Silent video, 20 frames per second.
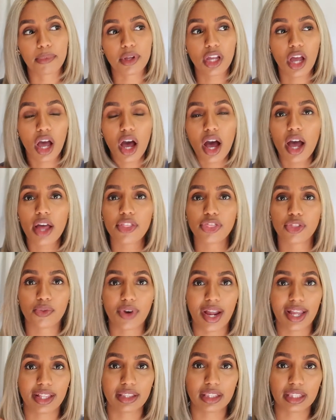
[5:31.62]
cut, the
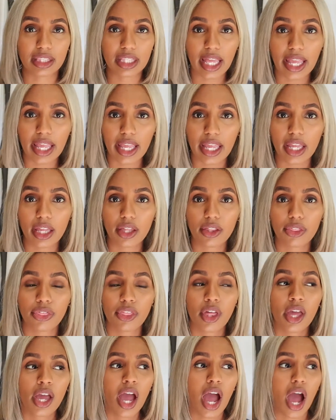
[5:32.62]
right length.
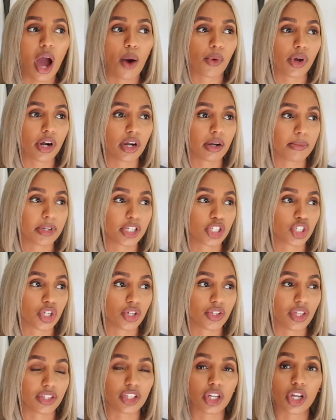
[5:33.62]
I wanted to make
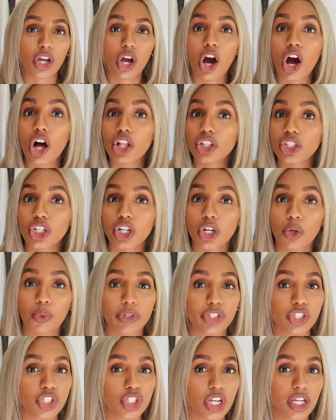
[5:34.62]
sure that the color
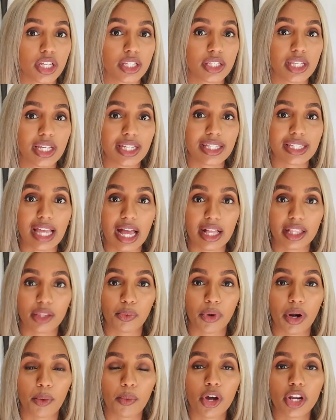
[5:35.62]
was just exactly
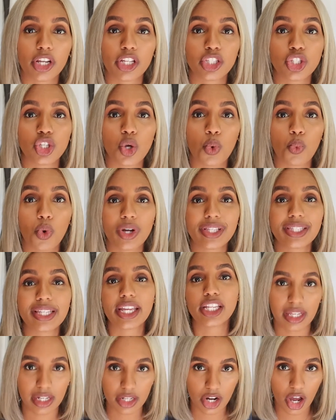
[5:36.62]
what I wanted. So once
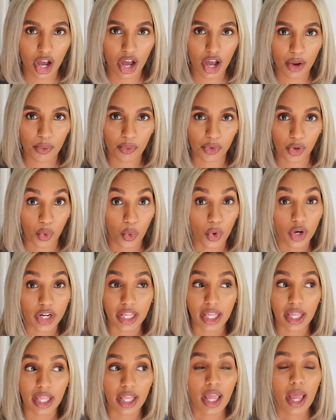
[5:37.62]
I did not record
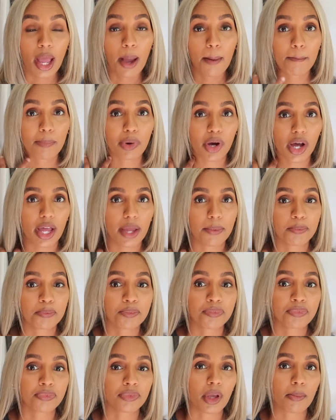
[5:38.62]
it, but
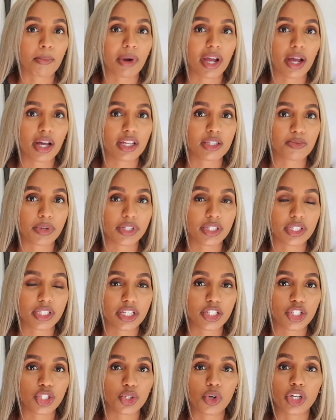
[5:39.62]
my husband
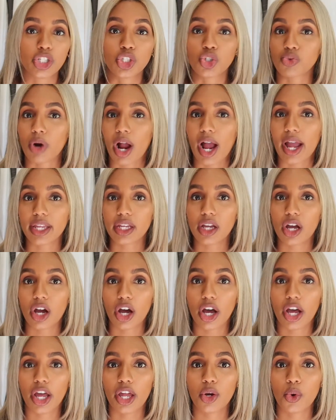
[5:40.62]
did do a dry
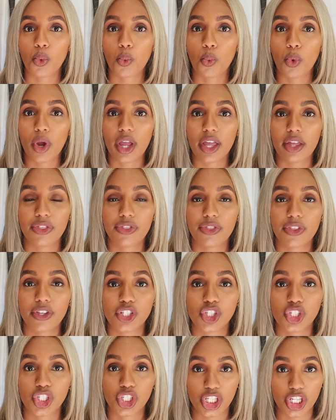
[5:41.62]
cut with
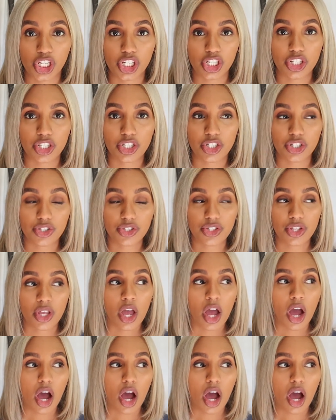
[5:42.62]
shears,